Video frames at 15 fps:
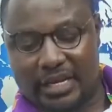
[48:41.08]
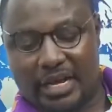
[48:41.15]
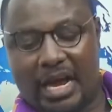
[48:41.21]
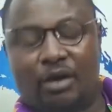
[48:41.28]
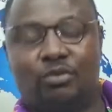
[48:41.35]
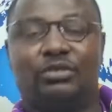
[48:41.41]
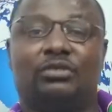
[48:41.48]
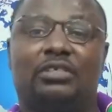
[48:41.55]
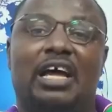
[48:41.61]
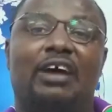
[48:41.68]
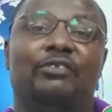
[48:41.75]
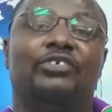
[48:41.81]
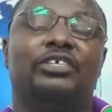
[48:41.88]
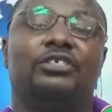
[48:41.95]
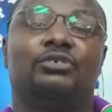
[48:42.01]
I would have
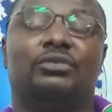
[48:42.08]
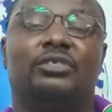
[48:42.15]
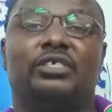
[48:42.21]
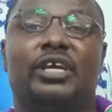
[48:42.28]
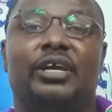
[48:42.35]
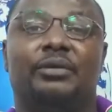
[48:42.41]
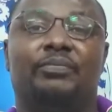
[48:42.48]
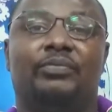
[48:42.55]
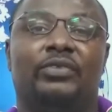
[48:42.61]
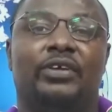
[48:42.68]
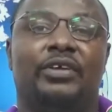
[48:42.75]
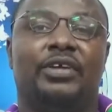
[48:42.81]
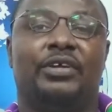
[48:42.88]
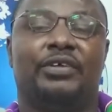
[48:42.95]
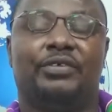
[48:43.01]
this to say,
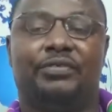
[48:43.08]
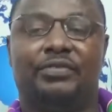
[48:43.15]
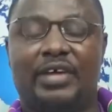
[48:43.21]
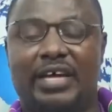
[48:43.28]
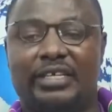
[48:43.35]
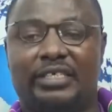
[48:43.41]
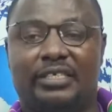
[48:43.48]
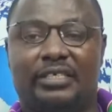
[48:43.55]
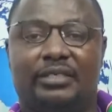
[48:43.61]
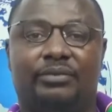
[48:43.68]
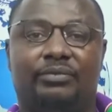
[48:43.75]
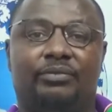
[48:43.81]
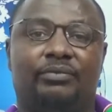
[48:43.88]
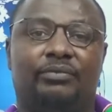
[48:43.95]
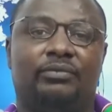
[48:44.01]
that
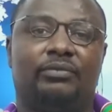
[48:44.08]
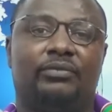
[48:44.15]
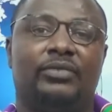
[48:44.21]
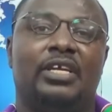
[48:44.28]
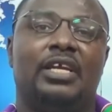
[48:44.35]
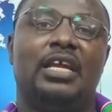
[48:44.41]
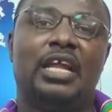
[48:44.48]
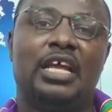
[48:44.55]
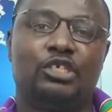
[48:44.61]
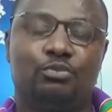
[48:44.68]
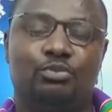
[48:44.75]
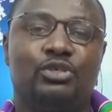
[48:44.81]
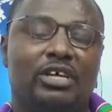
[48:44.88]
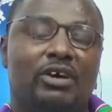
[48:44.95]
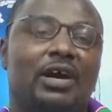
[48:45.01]
let's
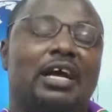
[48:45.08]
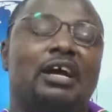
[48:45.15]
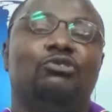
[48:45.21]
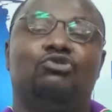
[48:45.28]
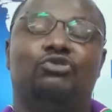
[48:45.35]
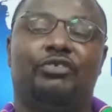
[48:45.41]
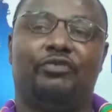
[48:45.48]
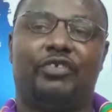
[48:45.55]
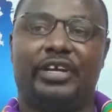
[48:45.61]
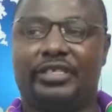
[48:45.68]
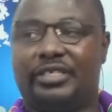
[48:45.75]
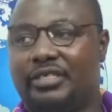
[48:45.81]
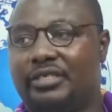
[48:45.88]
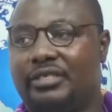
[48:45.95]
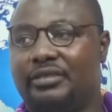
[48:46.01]
put our country
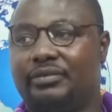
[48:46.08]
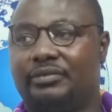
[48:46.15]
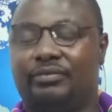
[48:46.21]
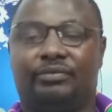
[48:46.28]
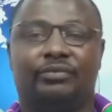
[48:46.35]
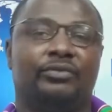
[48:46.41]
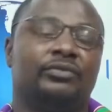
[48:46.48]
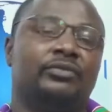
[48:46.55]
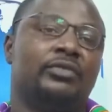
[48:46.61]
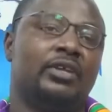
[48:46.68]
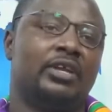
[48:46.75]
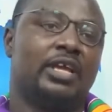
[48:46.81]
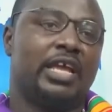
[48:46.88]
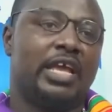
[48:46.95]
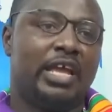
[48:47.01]
first.
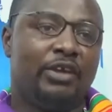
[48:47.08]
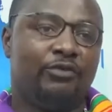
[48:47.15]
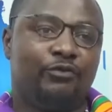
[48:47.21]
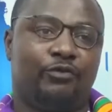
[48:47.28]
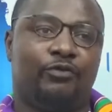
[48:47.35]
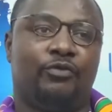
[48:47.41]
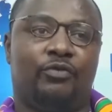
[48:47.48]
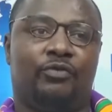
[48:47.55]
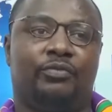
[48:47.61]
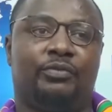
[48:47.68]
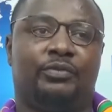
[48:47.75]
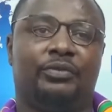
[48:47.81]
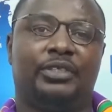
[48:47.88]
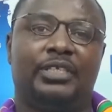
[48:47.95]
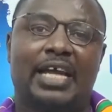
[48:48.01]
If
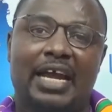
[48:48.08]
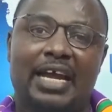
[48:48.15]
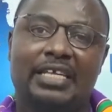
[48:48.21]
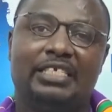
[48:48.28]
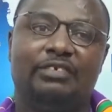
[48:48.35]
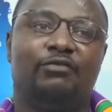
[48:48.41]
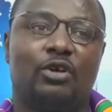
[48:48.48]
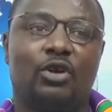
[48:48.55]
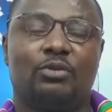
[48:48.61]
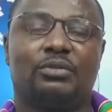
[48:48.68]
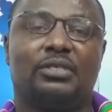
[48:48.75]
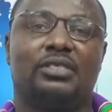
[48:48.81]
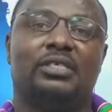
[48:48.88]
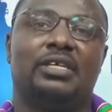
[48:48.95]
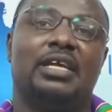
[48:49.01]
Ghana
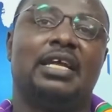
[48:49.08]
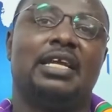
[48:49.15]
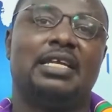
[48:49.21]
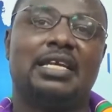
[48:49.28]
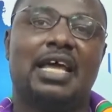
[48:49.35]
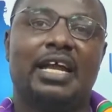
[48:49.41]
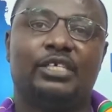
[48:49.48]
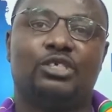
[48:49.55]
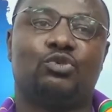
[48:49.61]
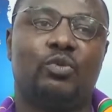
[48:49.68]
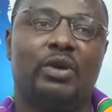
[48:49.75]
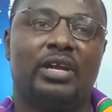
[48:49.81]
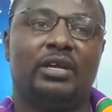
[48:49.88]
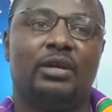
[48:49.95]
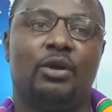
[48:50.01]
develops, that is
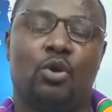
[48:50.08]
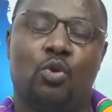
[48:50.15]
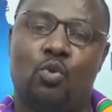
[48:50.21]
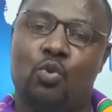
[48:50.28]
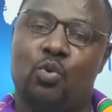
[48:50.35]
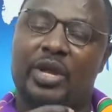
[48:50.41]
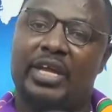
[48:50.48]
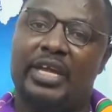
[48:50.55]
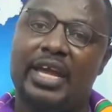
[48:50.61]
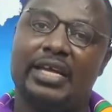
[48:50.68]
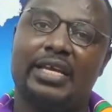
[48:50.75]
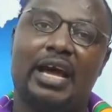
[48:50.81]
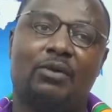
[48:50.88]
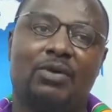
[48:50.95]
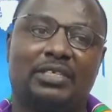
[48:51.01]
when we get
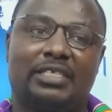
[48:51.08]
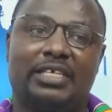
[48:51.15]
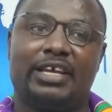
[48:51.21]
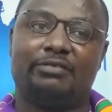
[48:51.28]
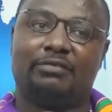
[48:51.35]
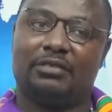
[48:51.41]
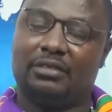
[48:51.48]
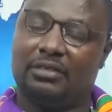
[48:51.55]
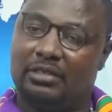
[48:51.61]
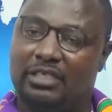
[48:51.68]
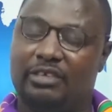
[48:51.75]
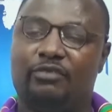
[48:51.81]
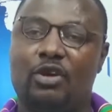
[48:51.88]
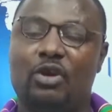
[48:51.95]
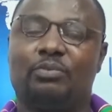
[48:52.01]
ourselves
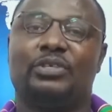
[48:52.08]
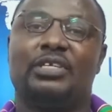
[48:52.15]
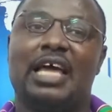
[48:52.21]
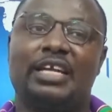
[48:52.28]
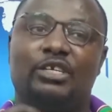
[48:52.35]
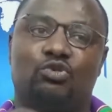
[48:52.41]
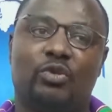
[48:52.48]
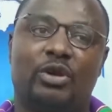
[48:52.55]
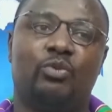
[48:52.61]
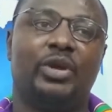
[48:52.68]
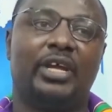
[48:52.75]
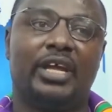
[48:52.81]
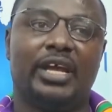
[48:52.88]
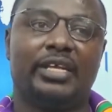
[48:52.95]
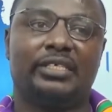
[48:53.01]
developed. That is when we
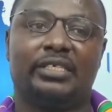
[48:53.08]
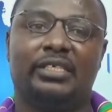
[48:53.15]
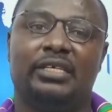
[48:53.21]
get